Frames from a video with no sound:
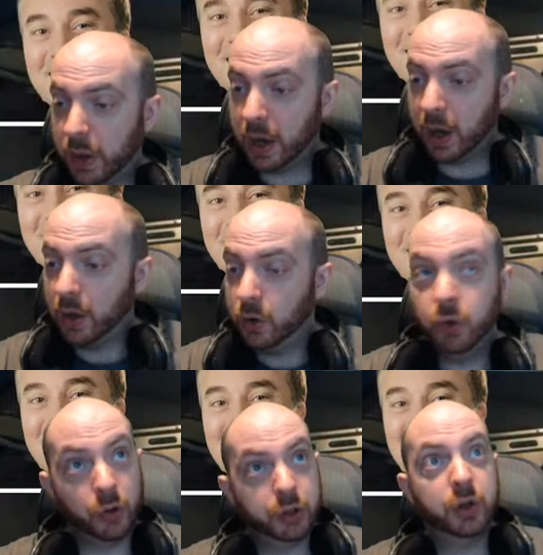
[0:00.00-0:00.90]
we are
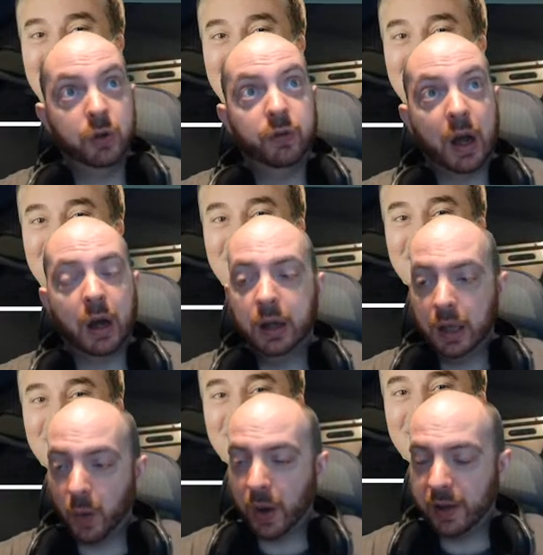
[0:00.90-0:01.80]
not too far
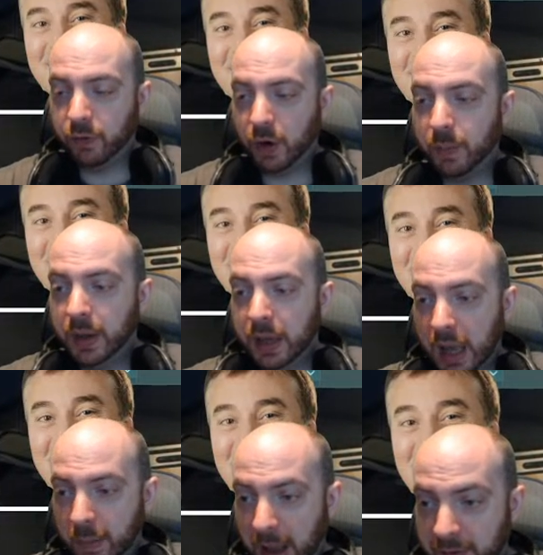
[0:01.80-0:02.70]
away from
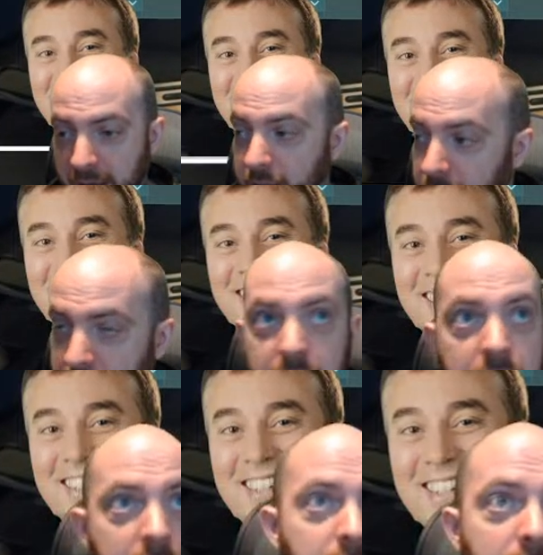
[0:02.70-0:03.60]
having
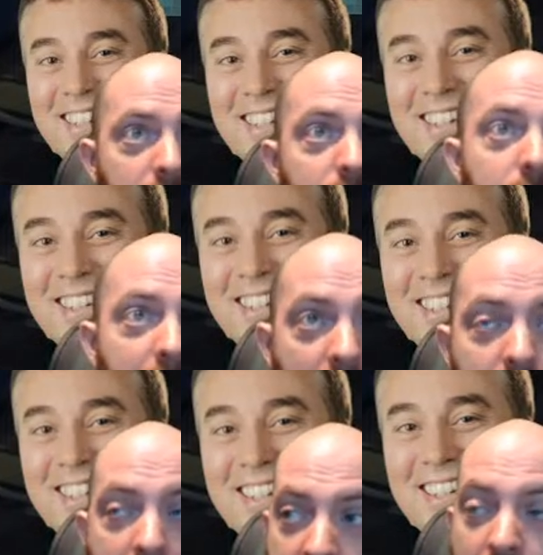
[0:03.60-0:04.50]

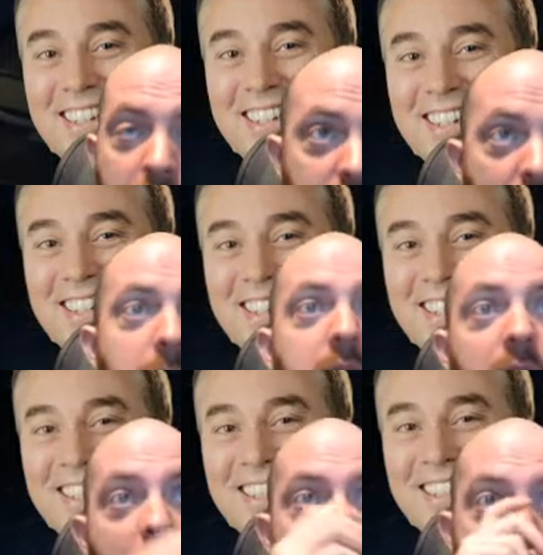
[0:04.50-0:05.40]
AI ships
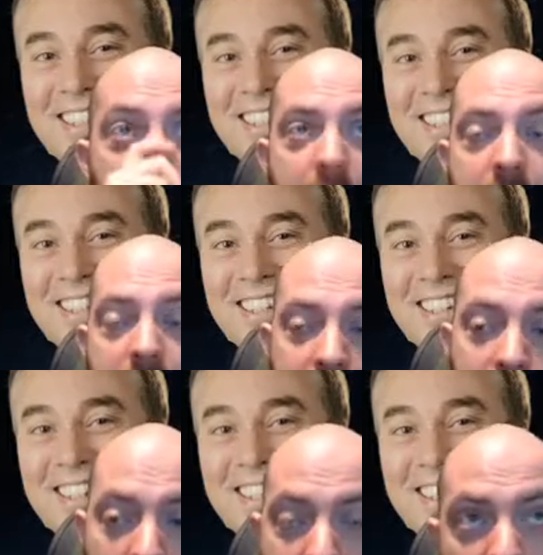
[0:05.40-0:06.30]
come in
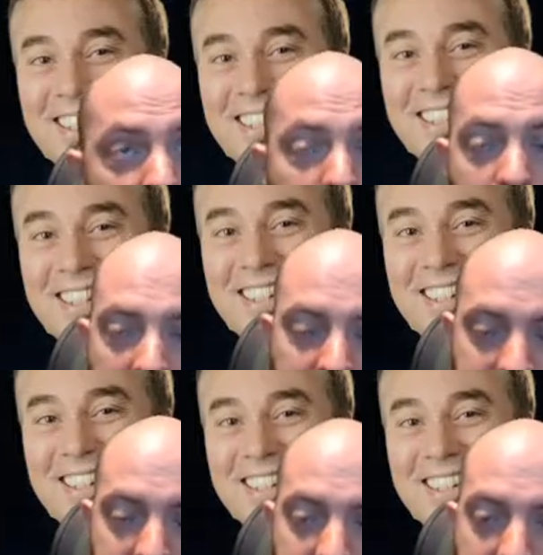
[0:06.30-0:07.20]
and move between planets and